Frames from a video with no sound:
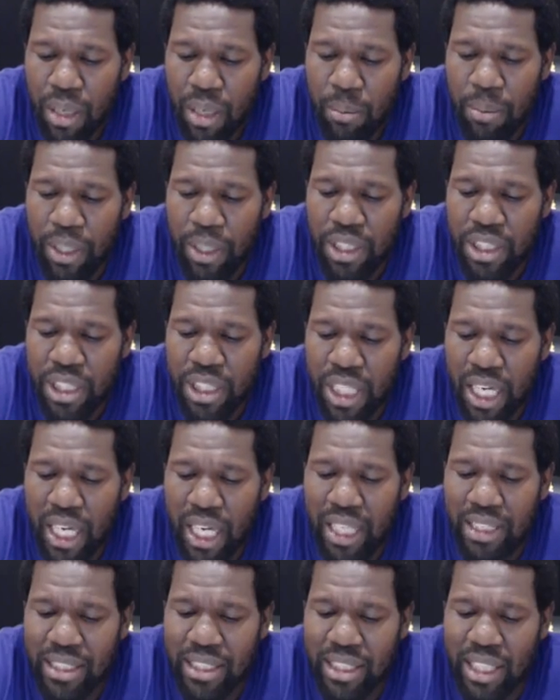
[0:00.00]
but
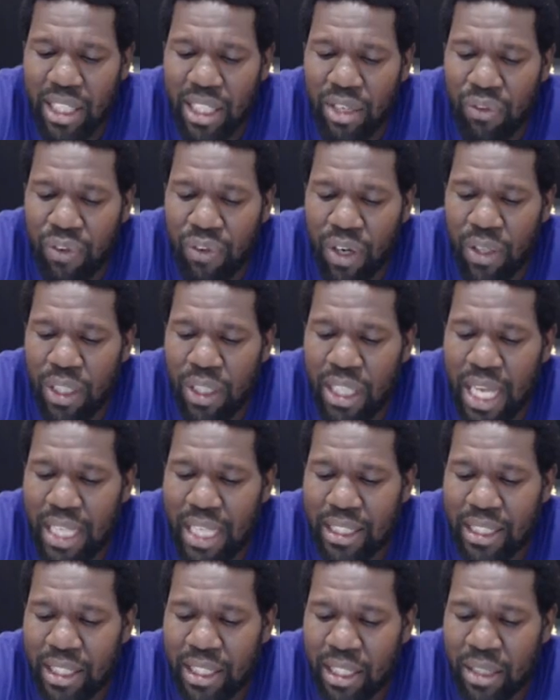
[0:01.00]
John still followed
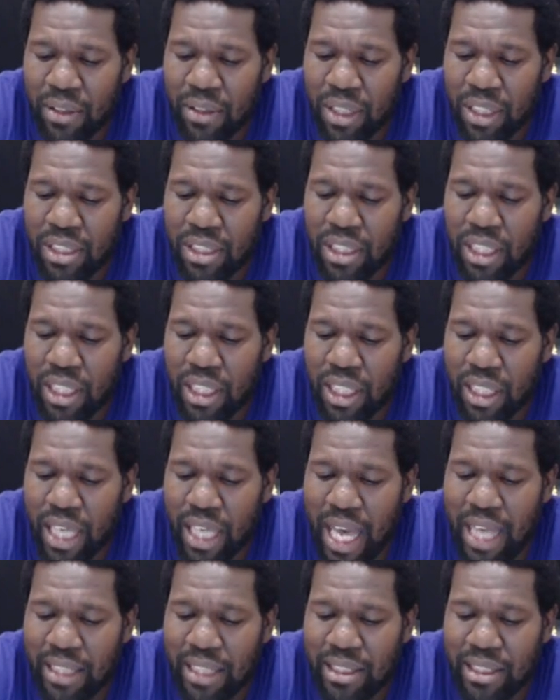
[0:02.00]
after them until he
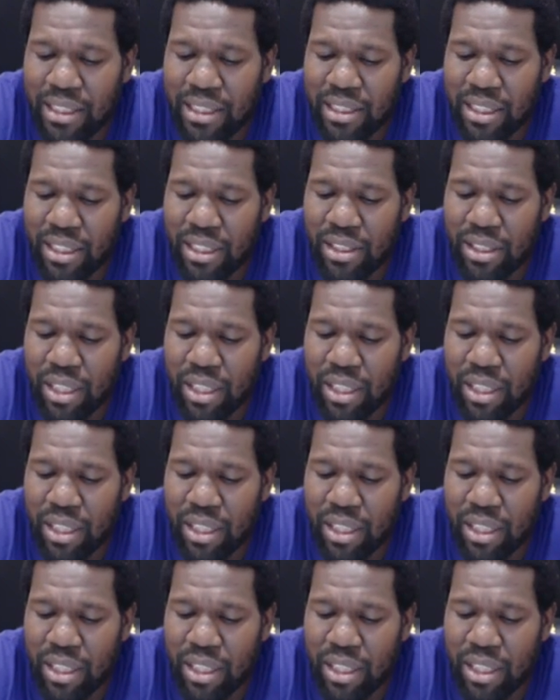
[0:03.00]
came to Syndron,